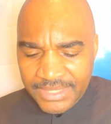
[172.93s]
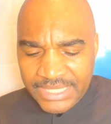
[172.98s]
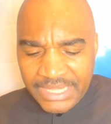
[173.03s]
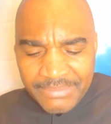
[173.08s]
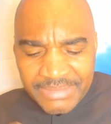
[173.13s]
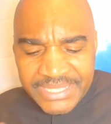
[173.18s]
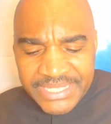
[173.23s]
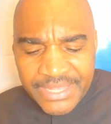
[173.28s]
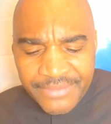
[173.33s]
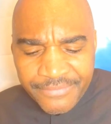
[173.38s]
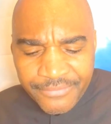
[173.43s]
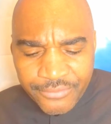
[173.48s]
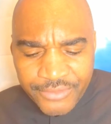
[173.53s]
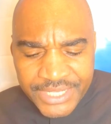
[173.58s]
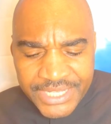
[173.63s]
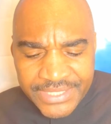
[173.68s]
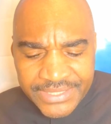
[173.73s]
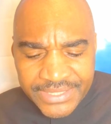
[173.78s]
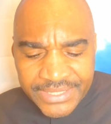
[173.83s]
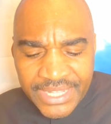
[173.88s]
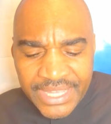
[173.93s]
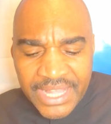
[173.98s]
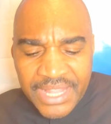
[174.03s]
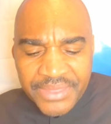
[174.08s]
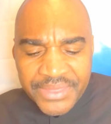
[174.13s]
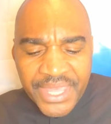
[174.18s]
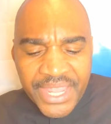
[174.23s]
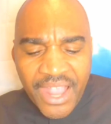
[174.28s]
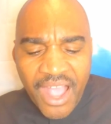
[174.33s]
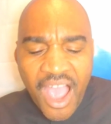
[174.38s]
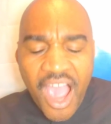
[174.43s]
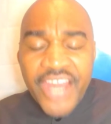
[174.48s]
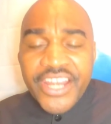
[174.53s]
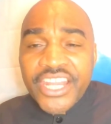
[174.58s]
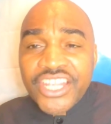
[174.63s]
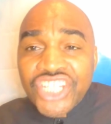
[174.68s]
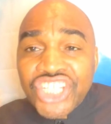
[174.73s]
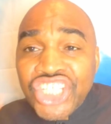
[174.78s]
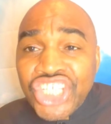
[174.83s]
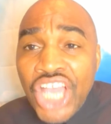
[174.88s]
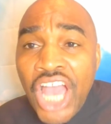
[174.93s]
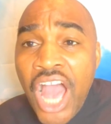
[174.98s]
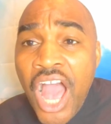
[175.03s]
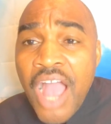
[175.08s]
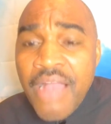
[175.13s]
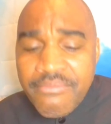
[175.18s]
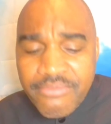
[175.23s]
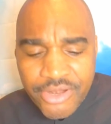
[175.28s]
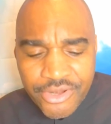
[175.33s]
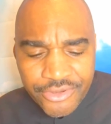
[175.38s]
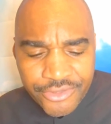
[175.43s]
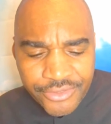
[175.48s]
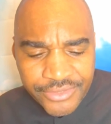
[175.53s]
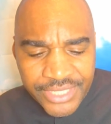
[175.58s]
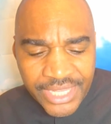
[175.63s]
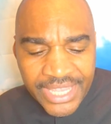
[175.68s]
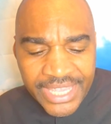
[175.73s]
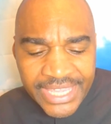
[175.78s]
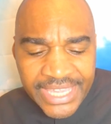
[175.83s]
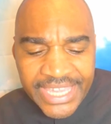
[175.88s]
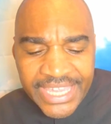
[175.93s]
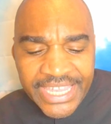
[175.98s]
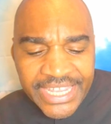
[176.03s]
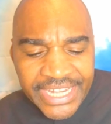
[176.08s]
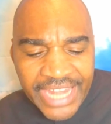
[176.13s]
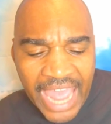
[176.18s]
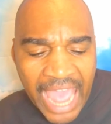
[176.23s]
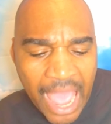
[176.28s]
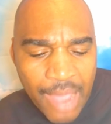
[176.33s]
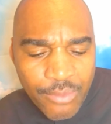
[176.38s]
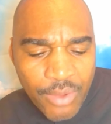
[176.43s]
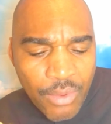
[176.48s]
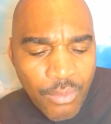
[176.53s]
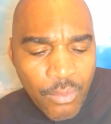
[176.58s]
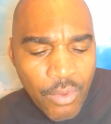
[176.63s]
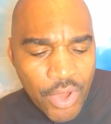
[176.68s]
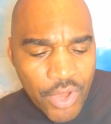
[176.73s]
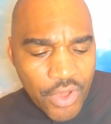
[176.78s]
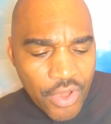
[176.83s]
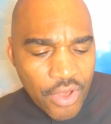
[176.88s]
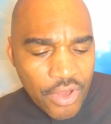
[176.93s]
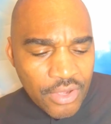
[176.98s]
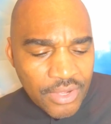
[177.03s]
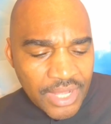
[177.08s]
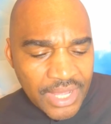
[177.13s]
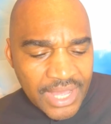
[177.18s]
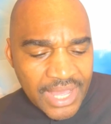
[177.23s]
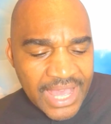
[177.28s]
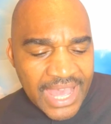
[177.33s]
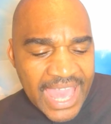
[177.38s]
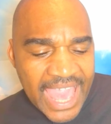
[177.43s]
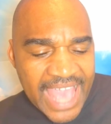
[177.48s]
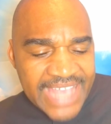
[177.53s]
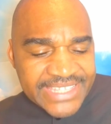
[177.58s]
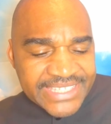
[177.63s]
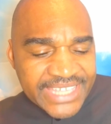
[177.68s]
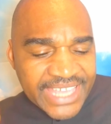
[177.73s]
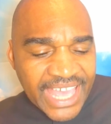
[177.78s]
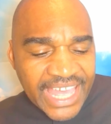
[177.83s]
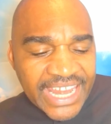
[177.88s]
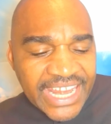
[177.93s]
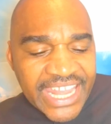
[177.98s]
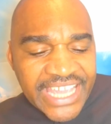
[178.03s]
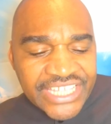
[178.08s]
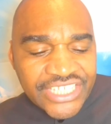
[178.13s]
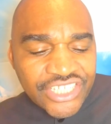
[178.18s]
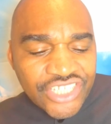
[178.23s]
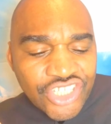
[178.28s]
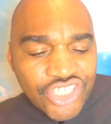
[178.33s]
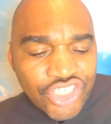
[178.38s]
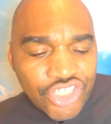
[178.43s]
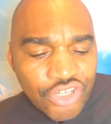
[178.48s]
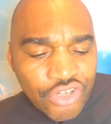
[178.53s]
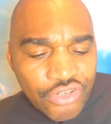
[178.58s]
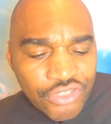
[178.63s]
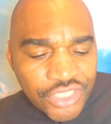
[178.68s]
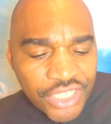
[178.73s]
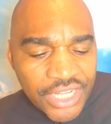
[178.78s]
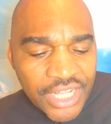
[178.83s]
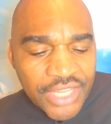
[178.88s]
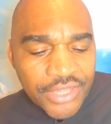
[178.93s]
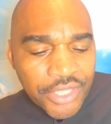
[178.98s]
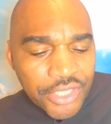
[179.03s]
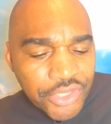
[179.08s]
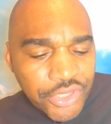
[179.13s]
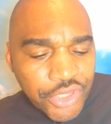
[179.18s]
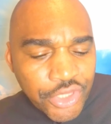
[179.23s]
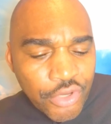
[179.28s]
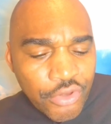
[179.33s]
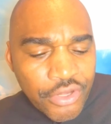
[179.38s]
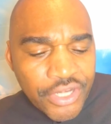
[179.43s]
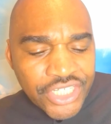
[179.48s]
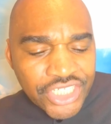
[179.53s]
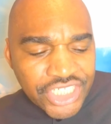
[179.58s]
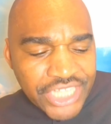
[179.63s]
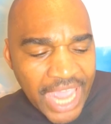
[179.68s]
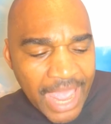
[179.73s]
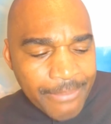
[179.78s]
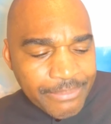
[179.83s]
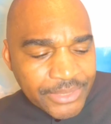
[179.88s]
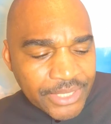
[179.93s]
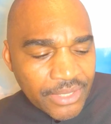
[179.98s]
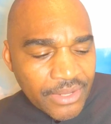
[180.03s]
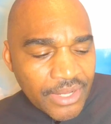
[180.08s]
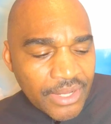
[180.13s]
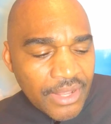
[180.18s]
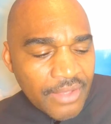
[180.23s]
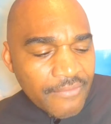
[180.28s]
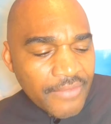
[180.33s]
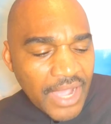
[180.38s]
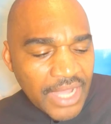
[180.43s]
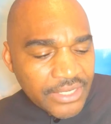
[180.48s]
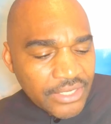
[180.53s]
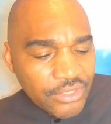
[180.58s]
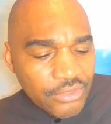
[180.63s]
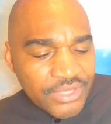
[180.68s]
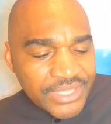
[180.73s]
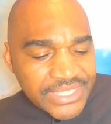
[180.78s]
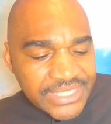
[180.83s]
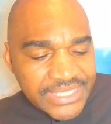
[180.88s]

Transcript: Number seven reason, they are the charmers in our world as Galatian church, the third chapter, hallelujah,